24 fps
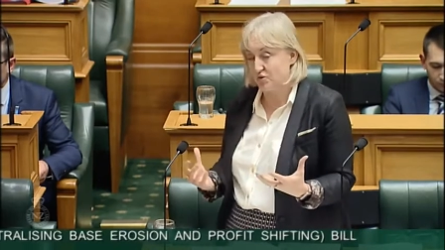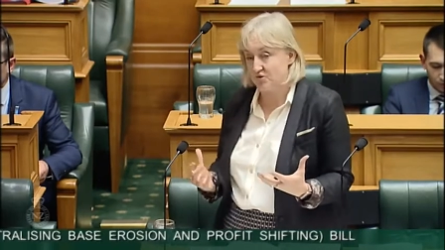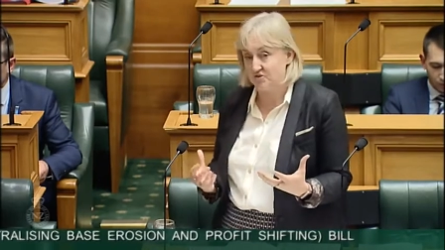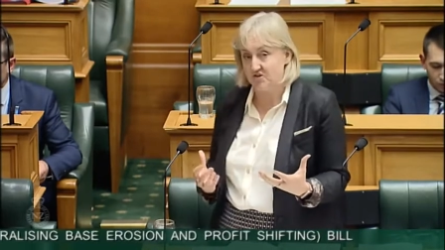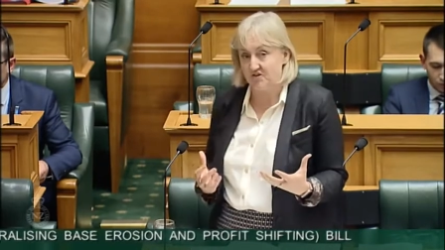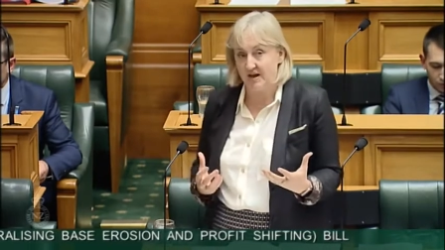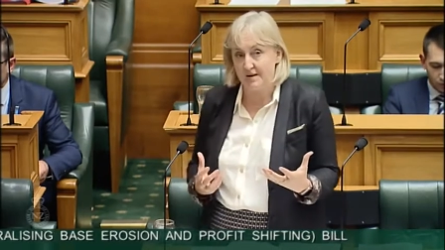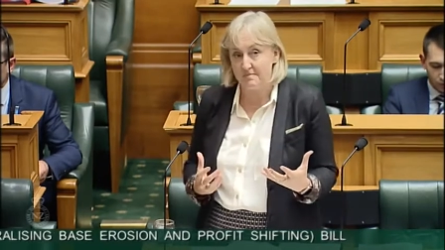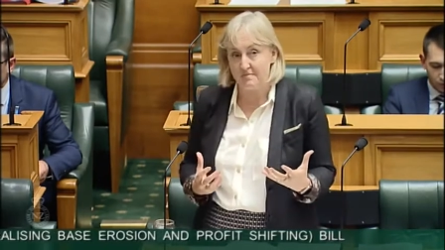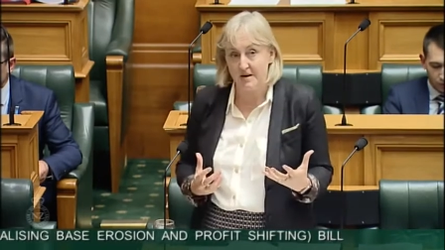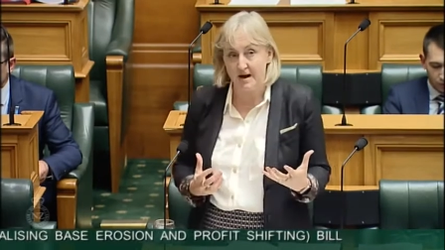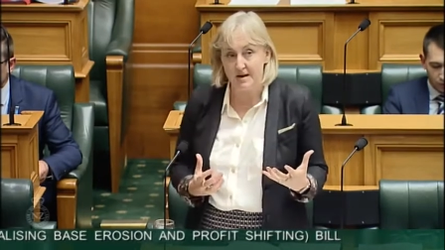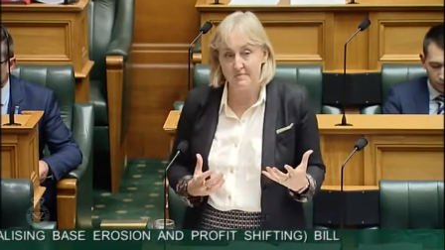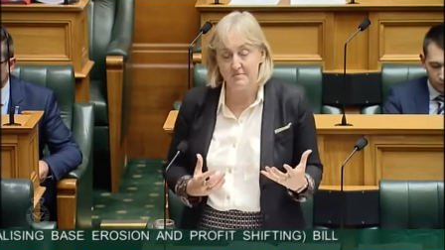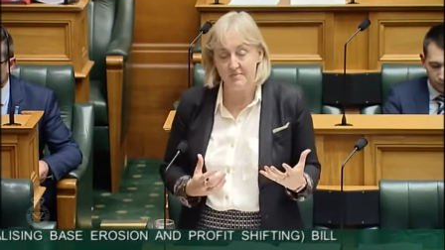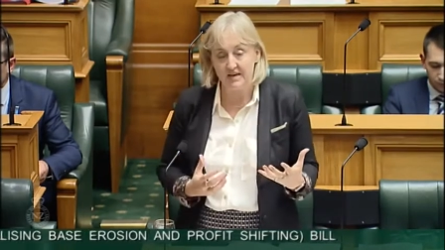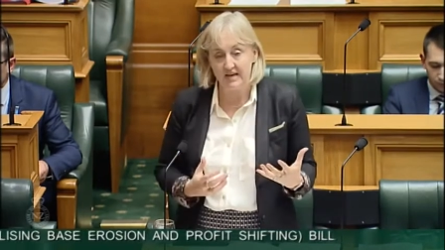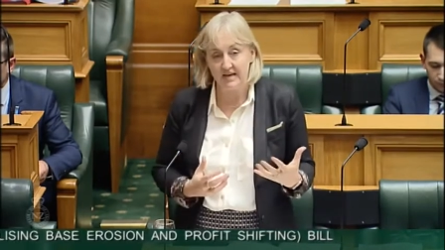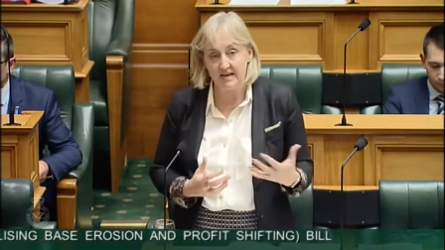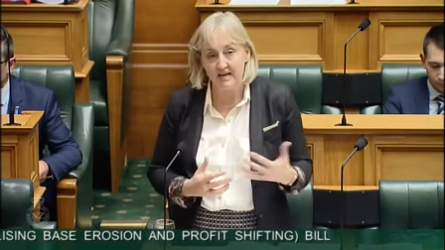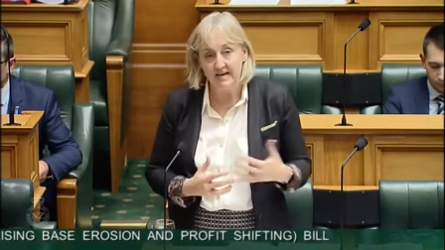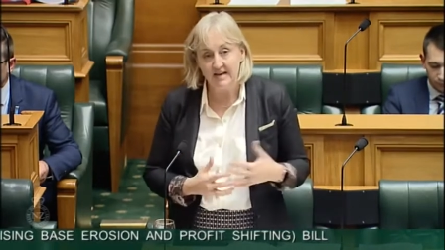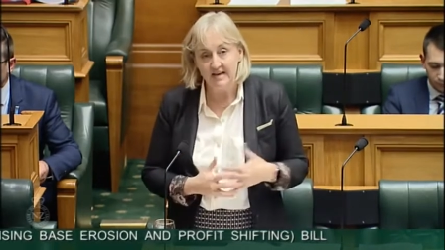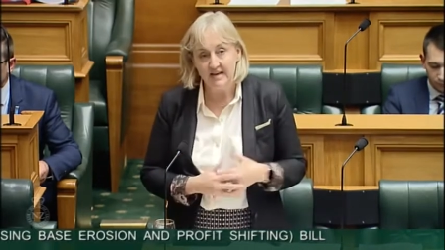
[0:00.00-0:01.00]
So that might
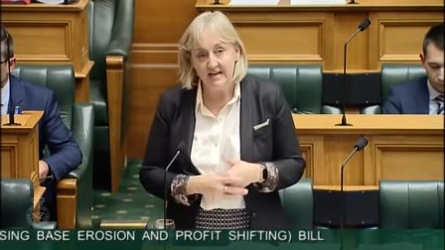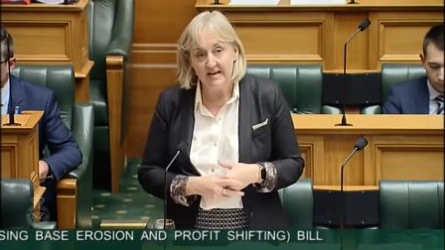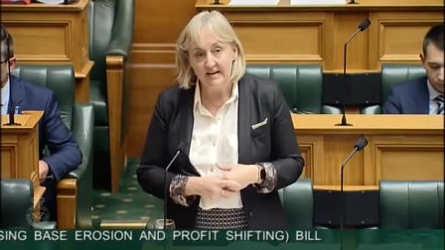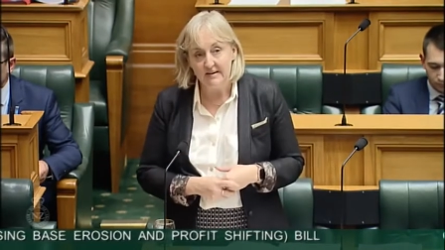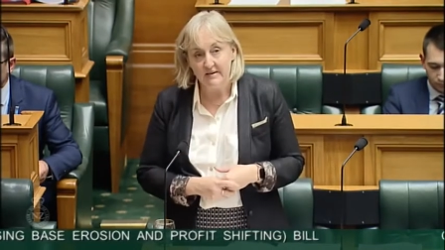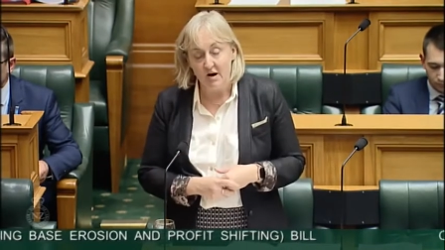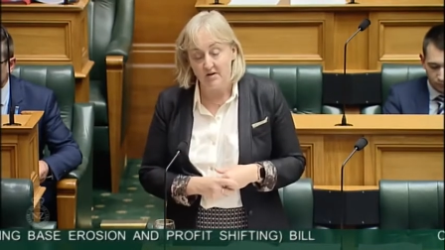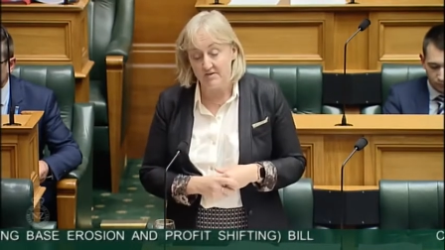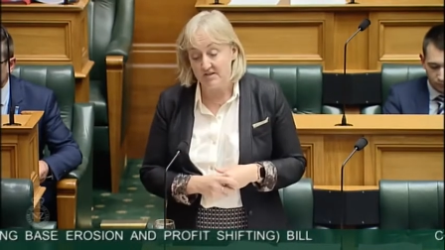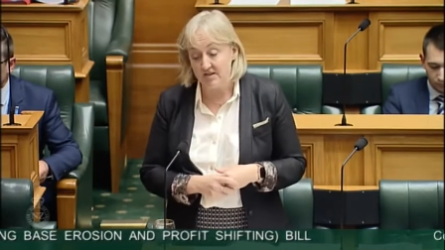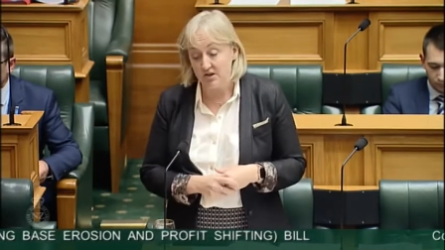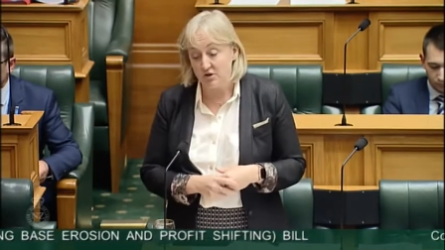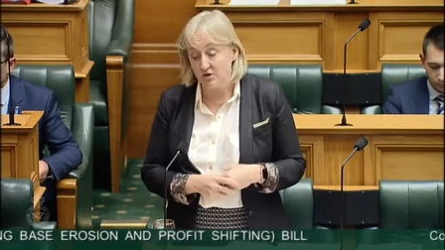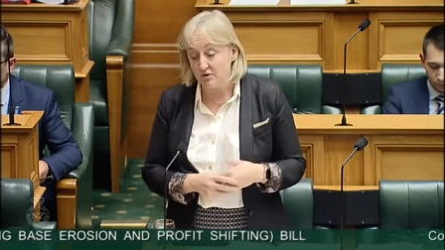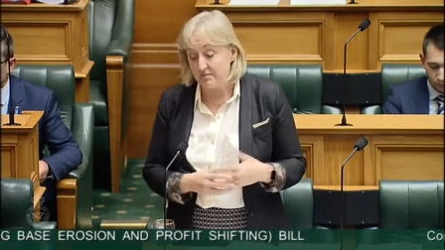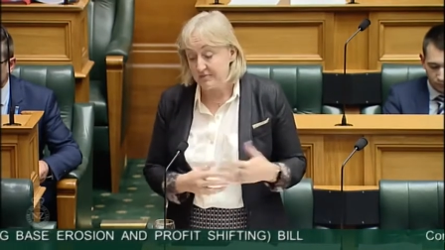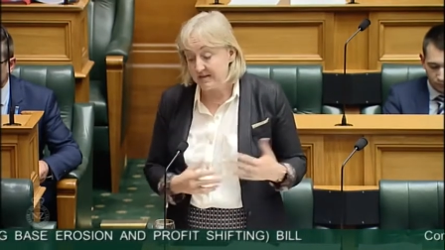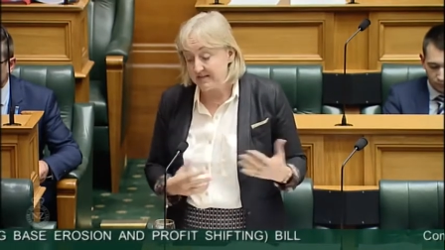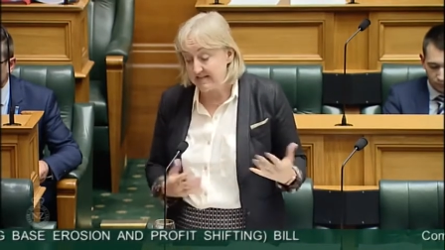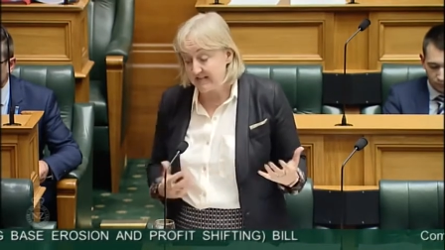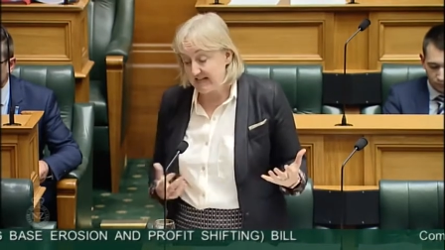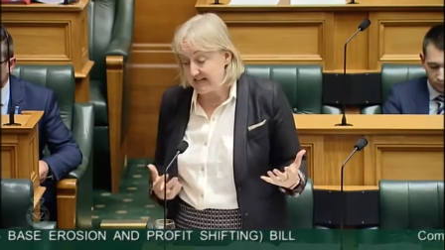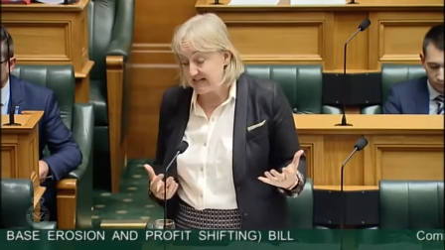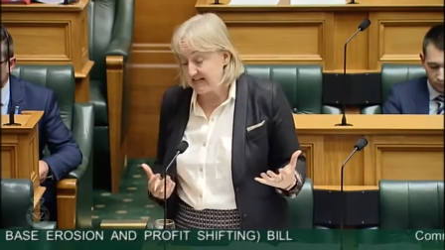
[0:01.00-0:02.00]
be, obviously, it could be a
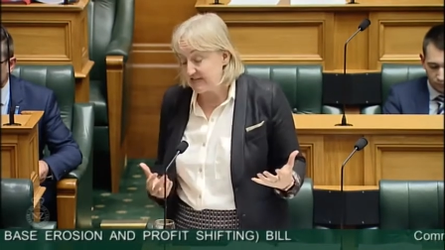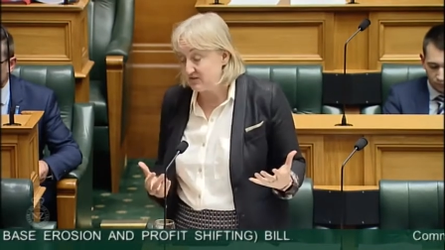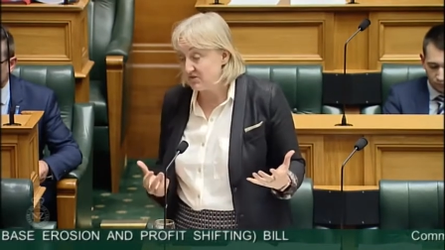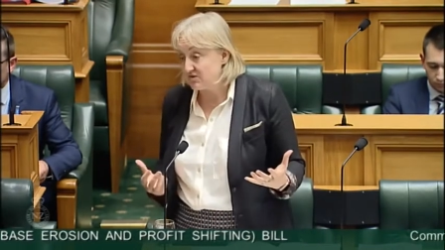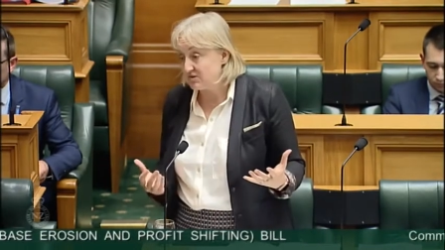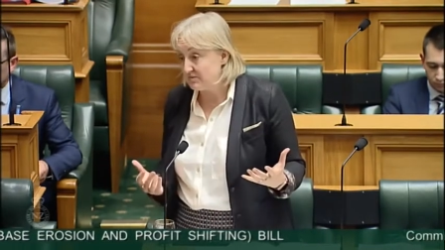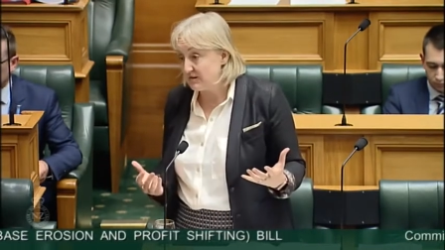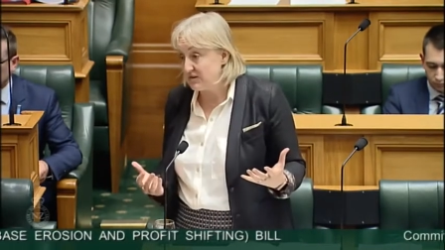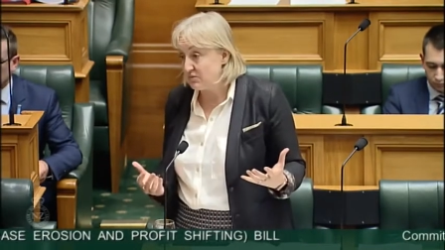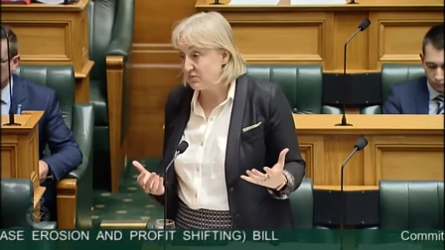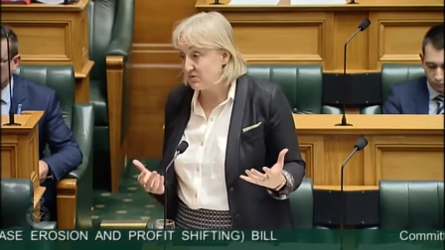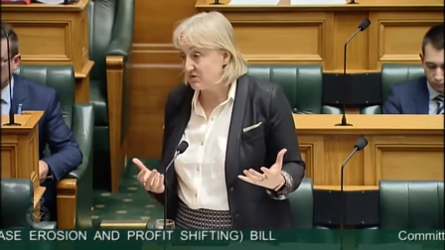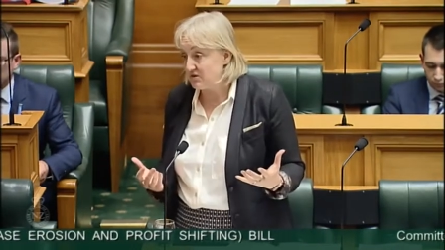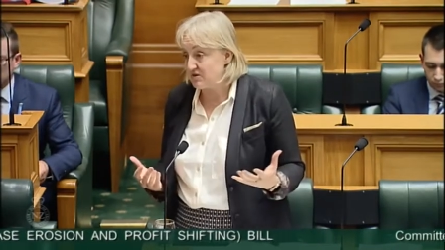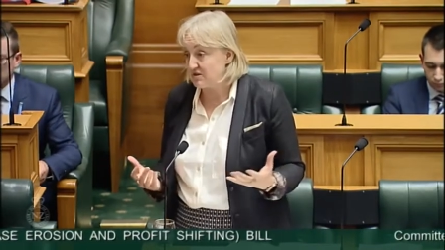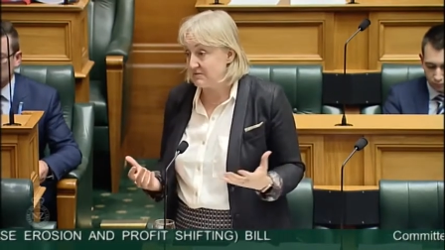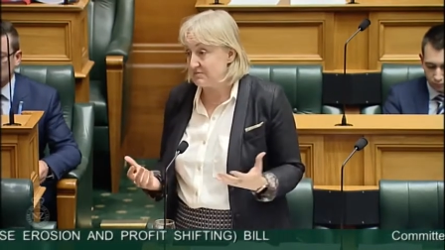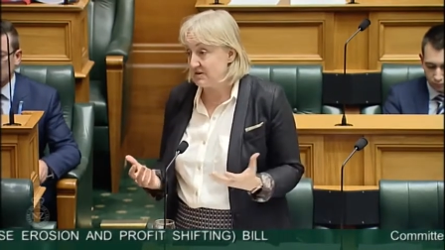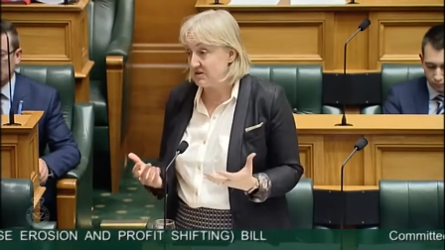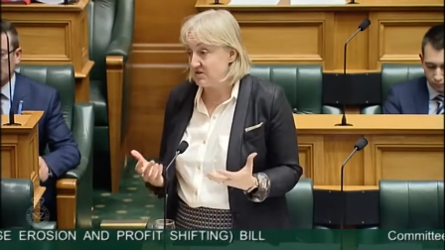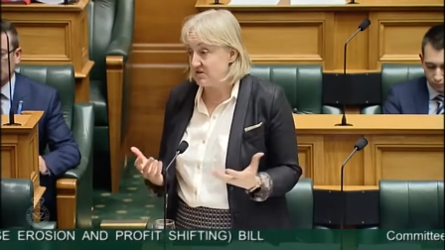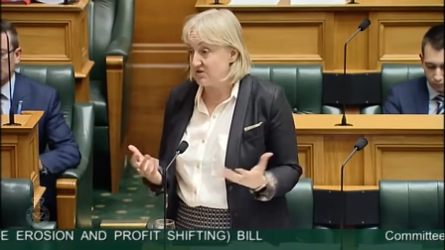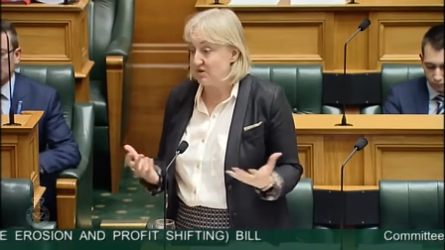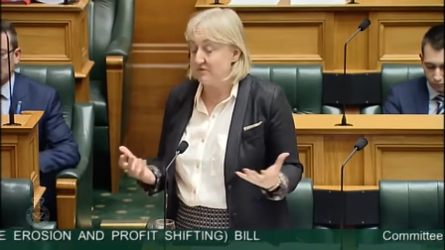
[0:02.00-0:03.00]
debt instrument, which is the
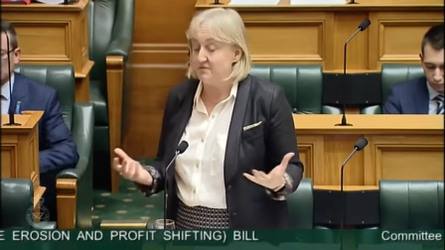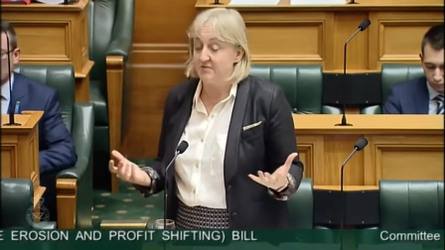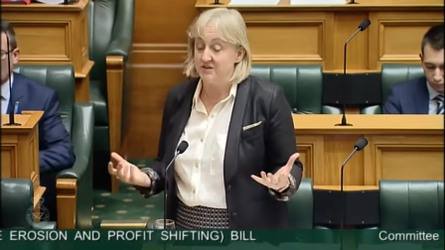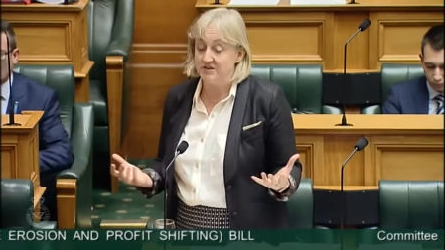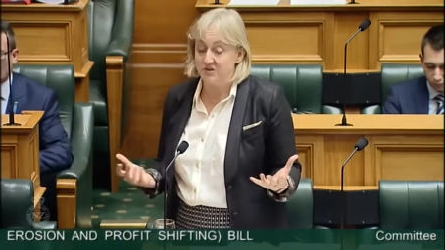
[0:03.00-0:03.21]
most obvious